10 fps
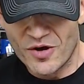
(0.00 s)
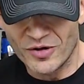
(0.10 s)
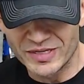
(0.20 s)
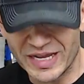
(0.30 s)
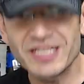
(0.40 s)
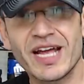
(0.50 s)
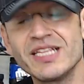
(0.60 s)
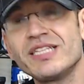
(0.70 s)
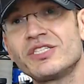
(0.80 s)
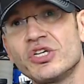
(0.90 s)

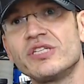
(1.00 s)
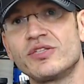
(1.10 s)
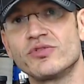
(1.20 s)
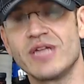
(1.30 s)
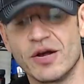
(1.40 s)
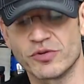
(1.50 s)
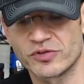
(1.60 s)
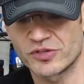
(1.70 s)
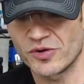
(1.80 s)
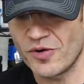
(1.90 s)
And it chills you down
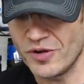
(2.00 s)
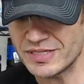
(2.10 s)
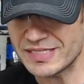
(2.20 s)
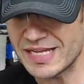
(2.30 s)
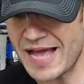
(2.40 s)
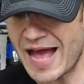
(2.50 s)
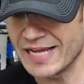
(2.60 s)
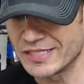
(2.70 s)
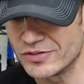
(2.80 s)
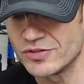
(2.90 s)
also. Honestly,
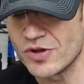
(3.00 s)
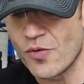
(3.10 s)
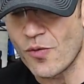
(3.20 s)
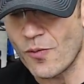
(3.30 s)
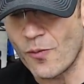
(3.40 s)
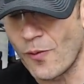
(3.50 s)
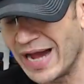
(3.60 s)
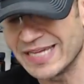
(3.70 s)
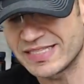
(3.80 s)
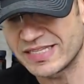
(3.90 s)
I don't know
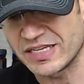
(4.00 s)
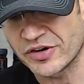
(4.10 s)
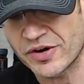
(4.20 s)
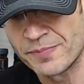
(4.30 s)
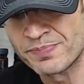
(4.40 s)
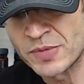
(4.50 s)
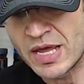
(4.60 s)
why it's here.